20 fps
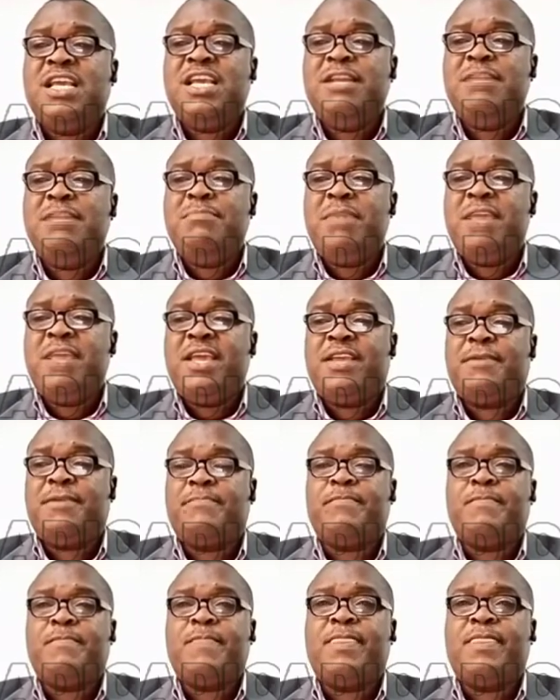In May,
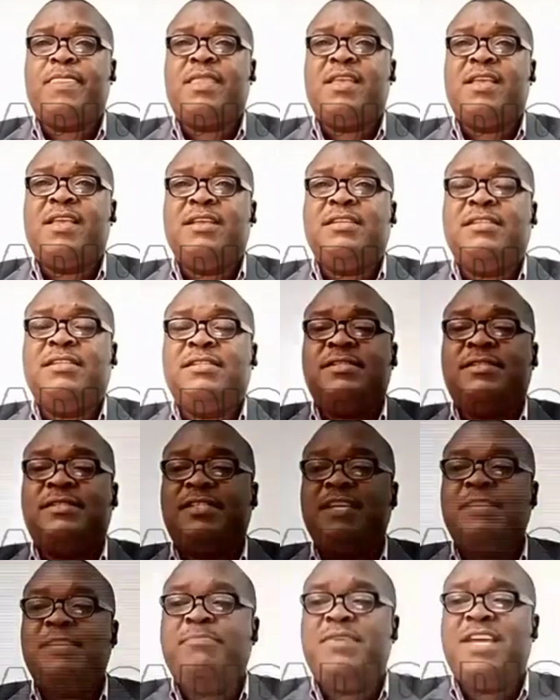
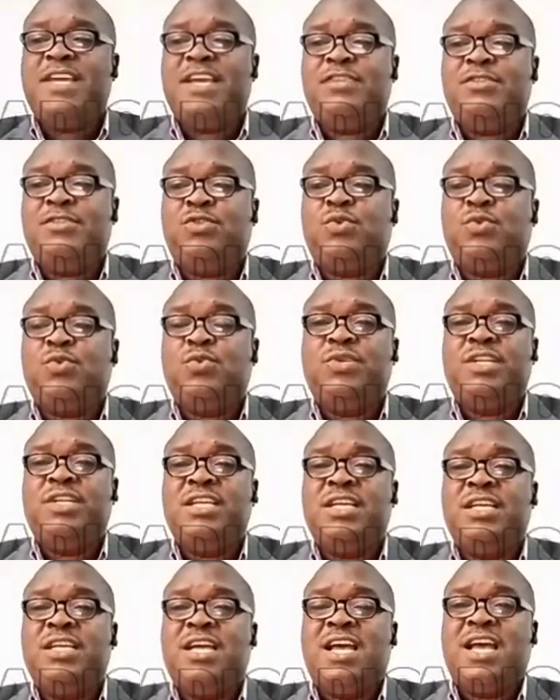CBN took the
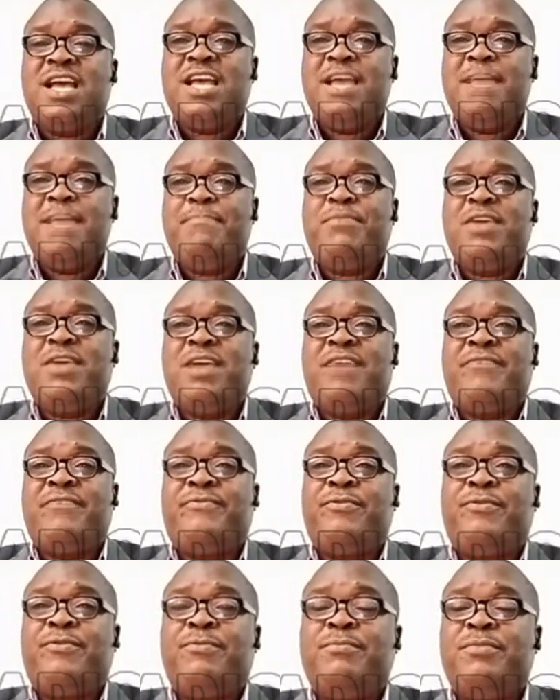
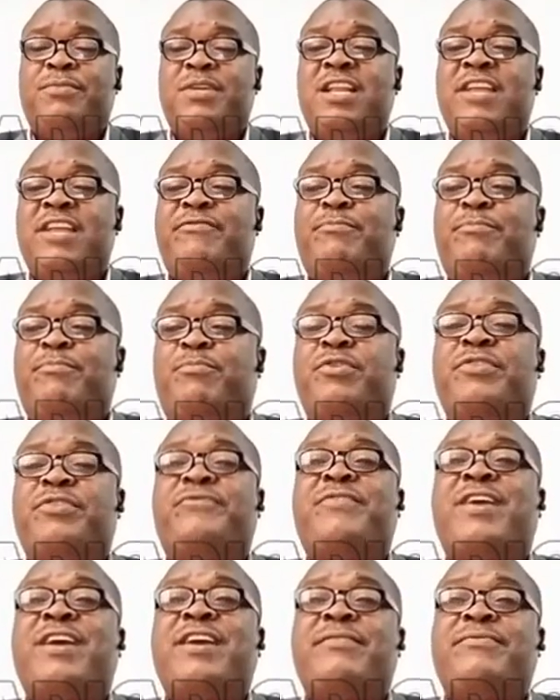MPR from 11.5%
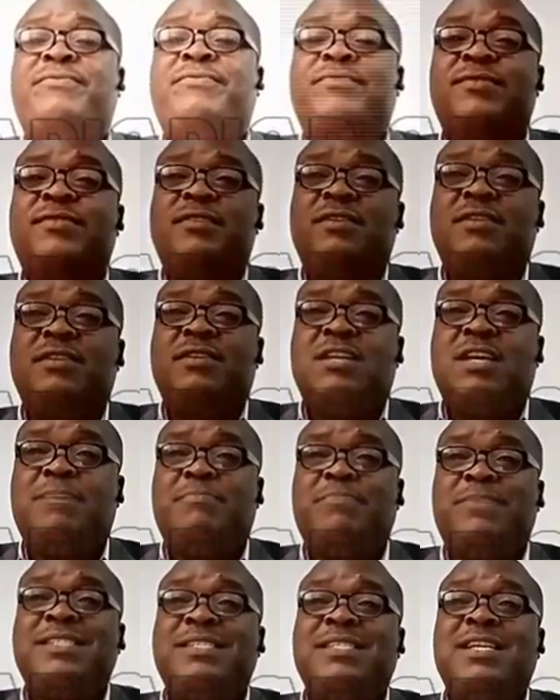
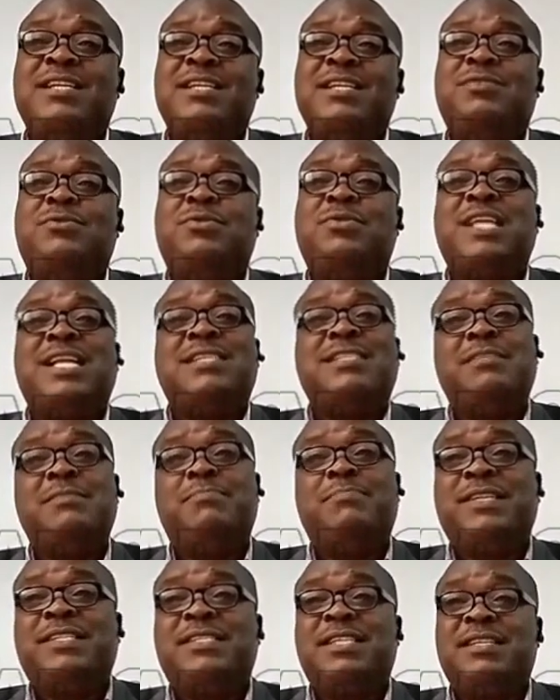to
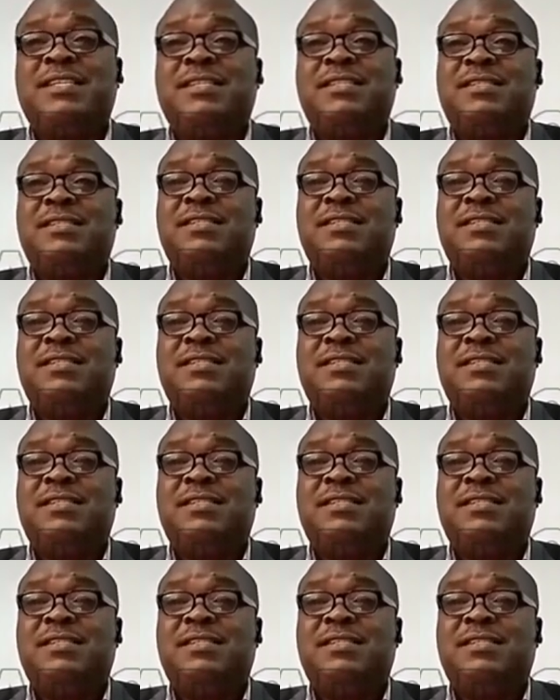13%.